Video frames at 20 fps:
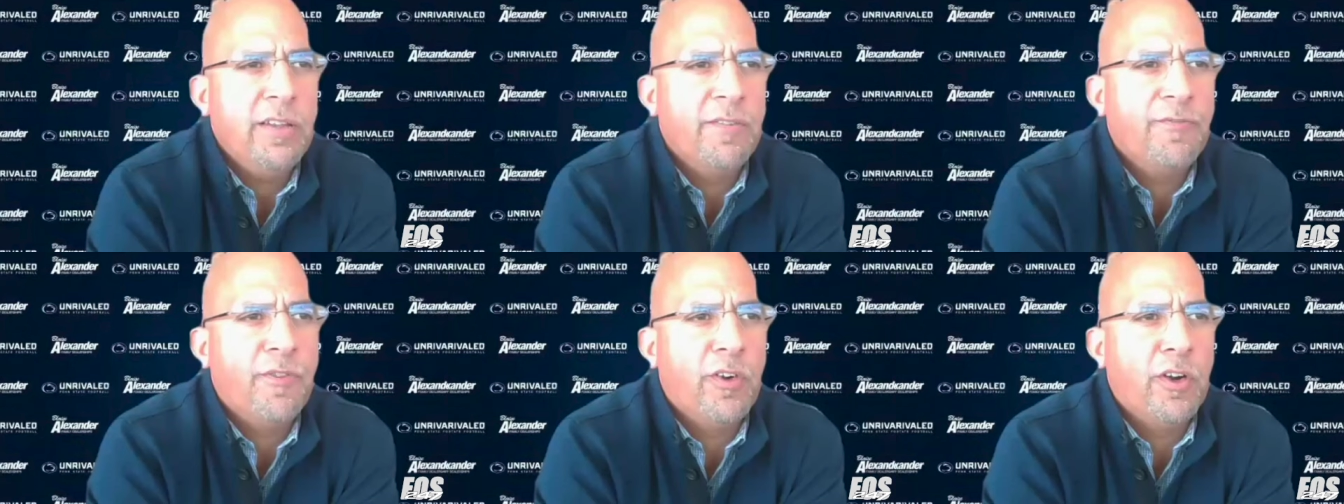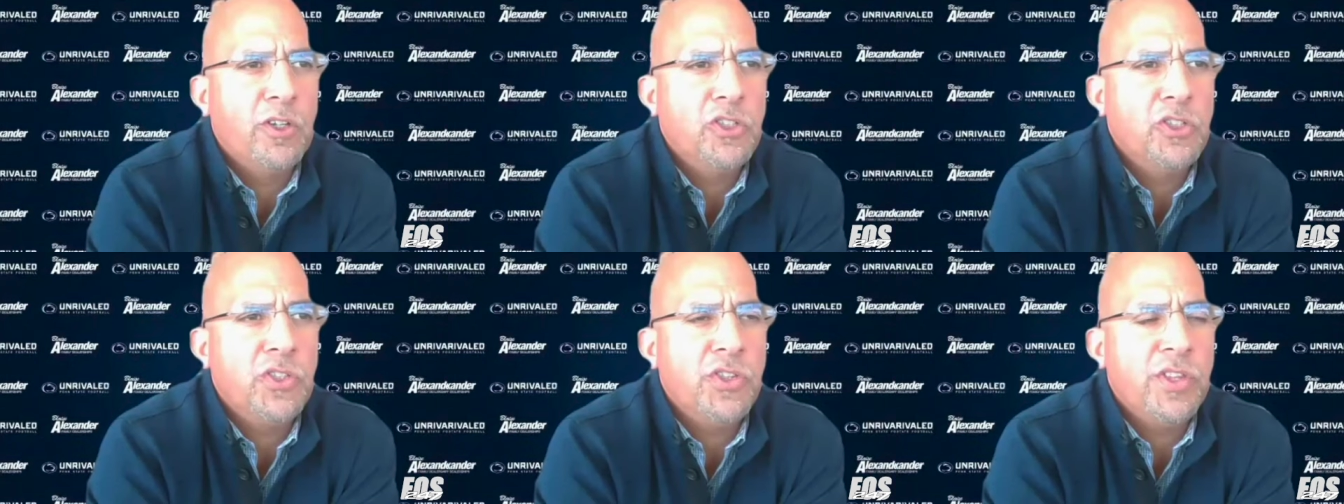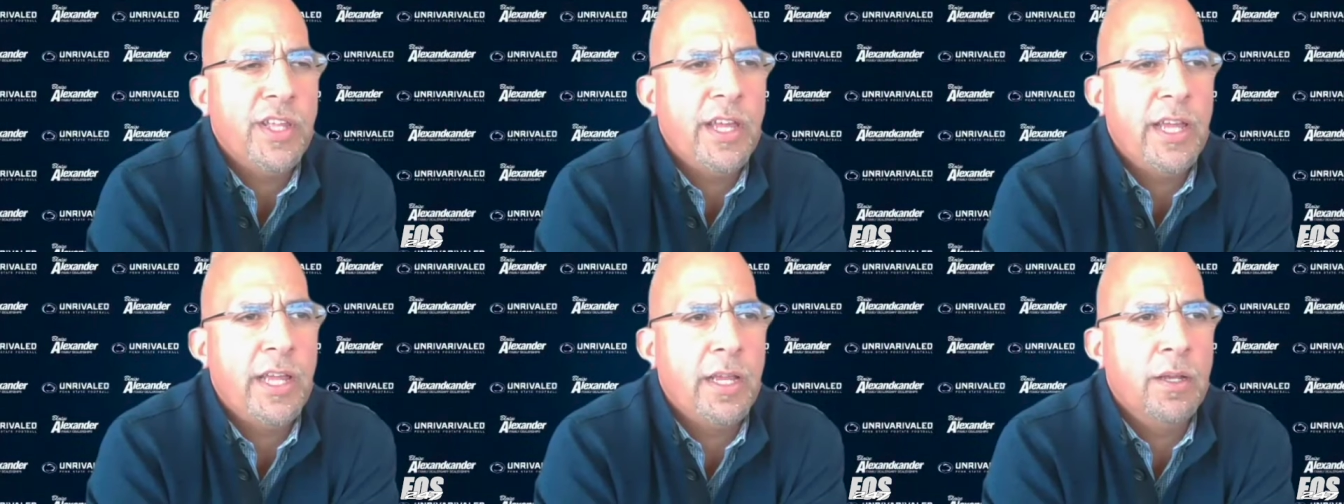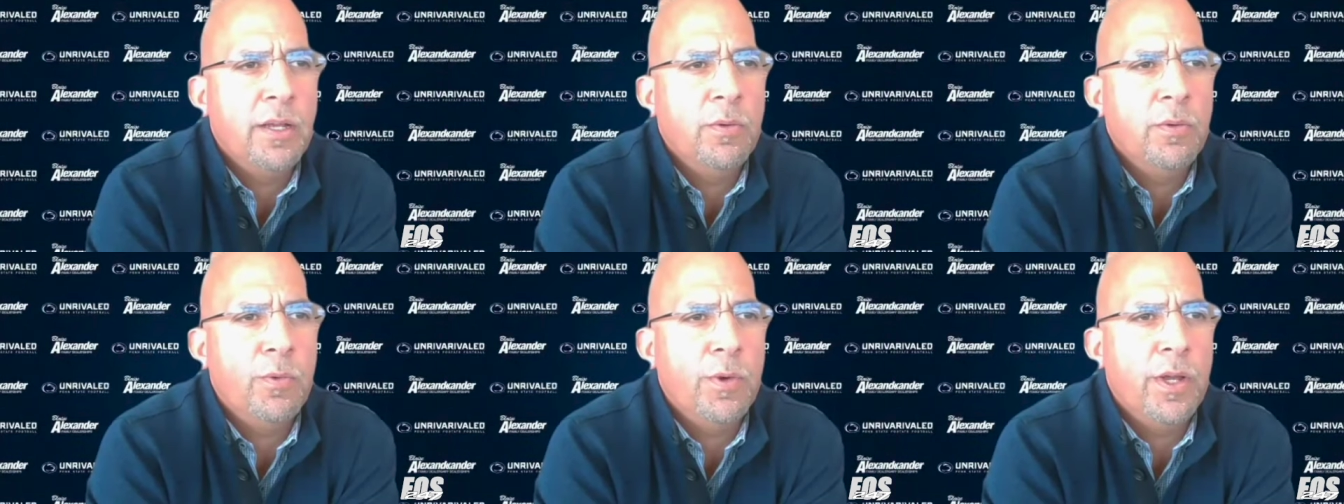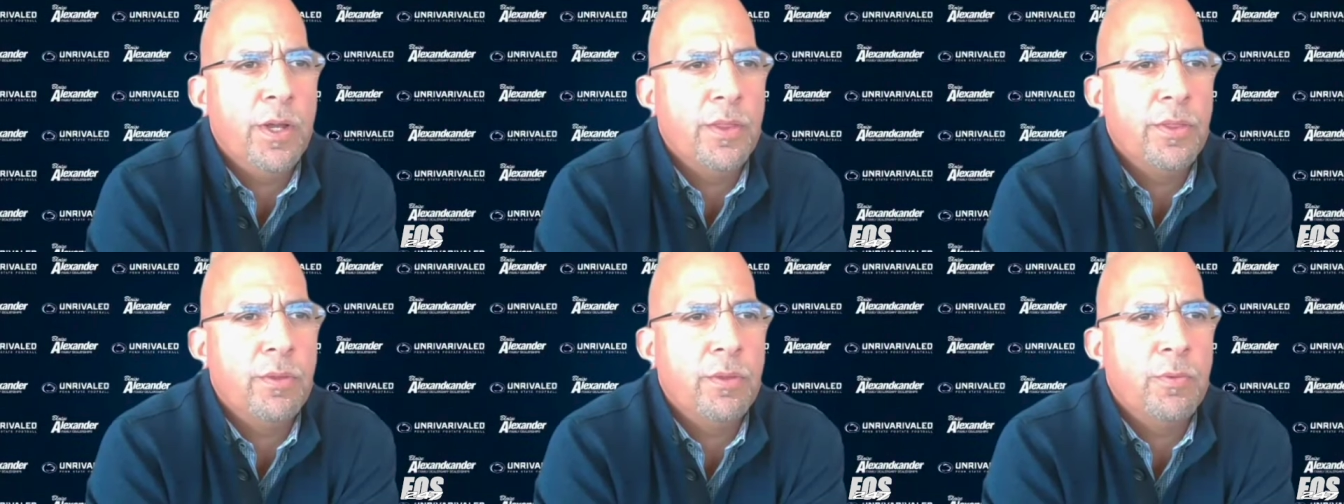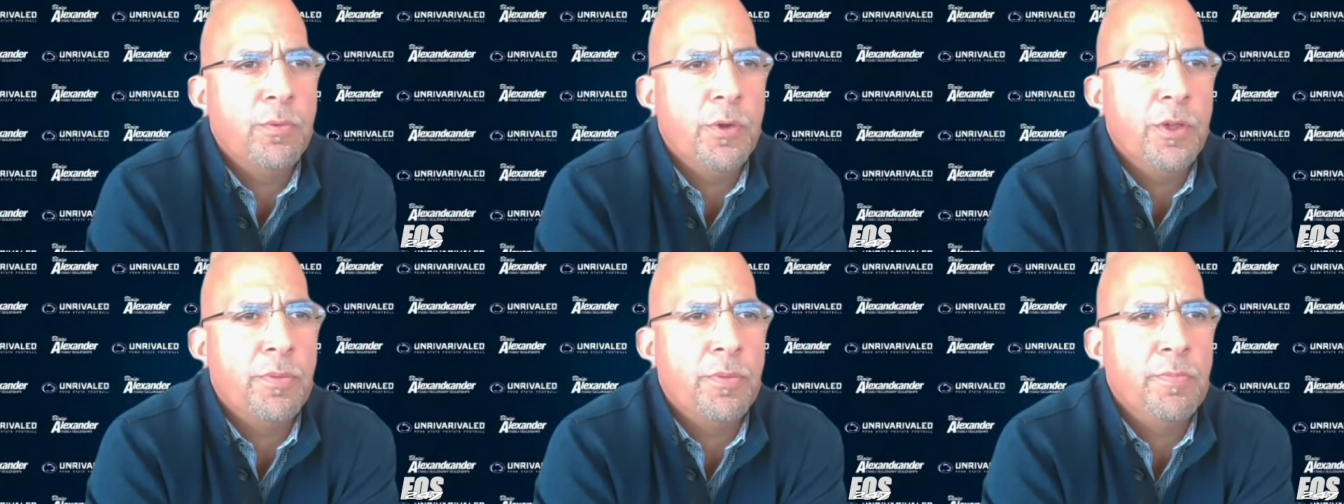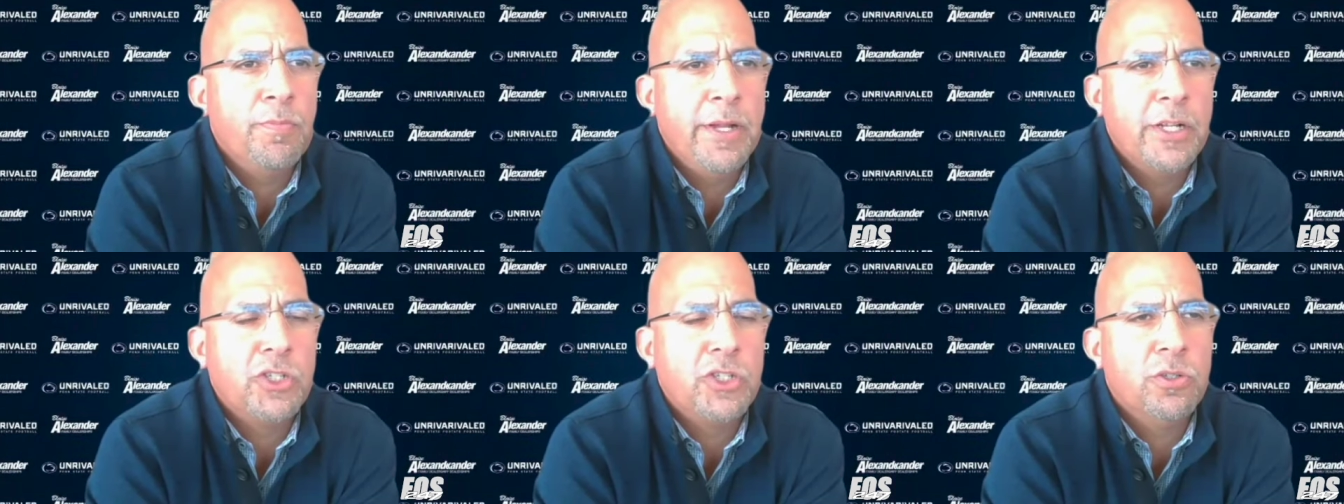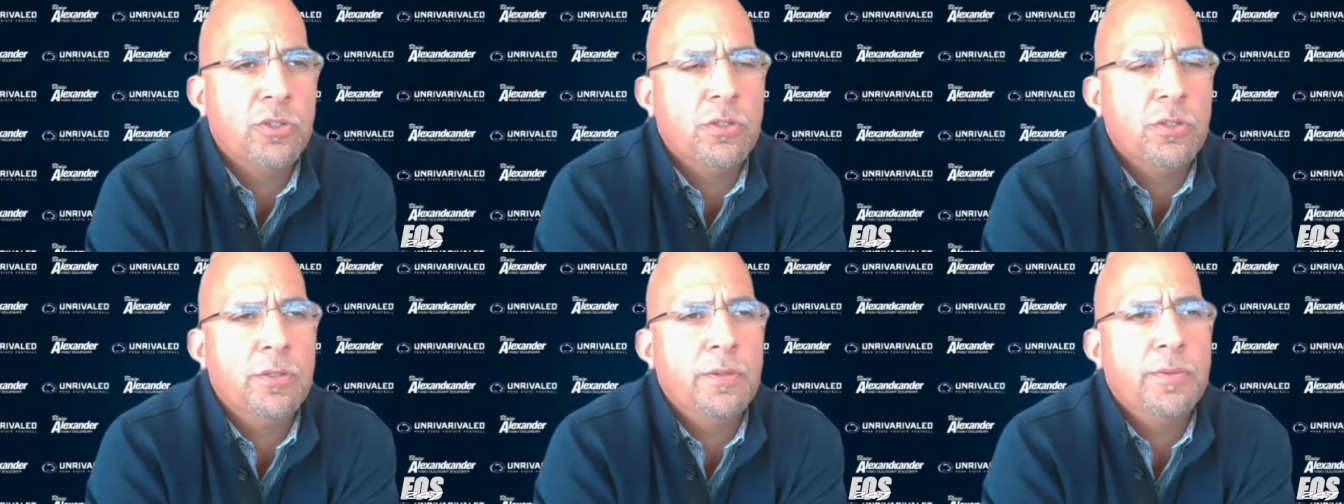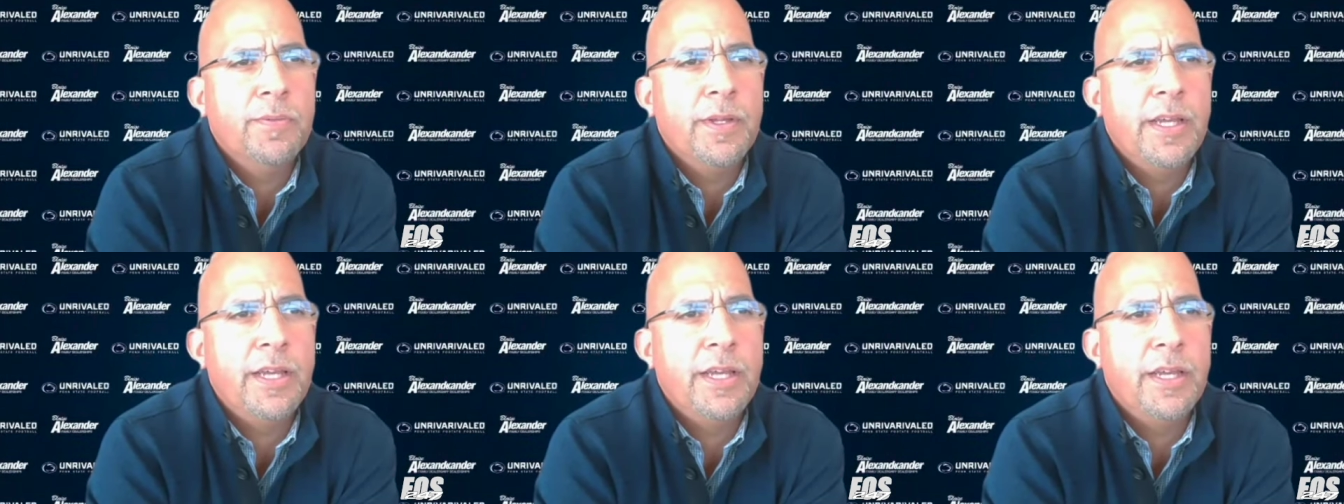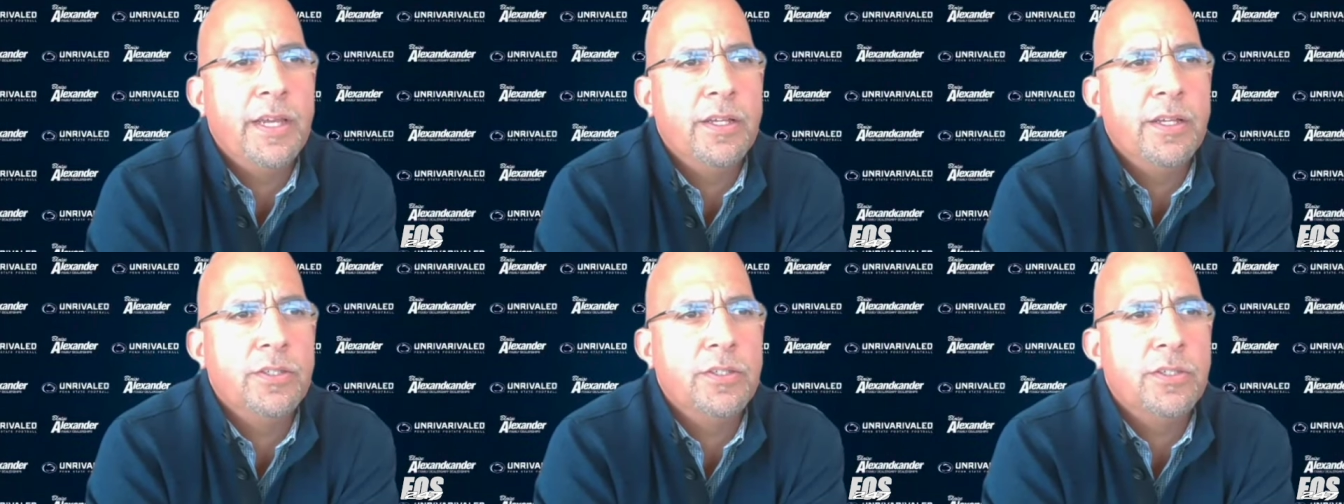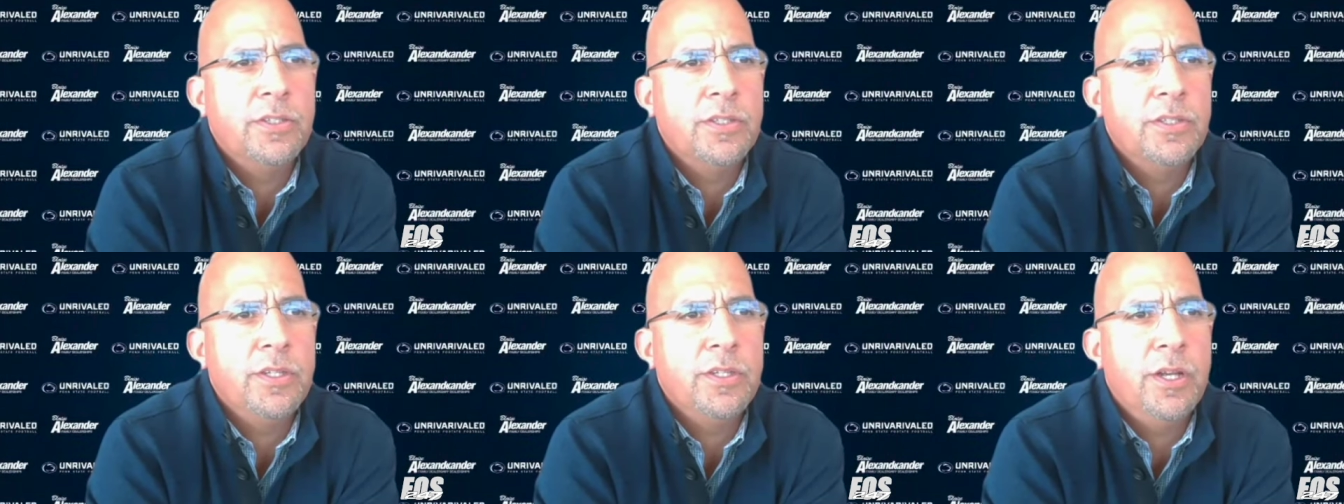the first thing with Mitchell is,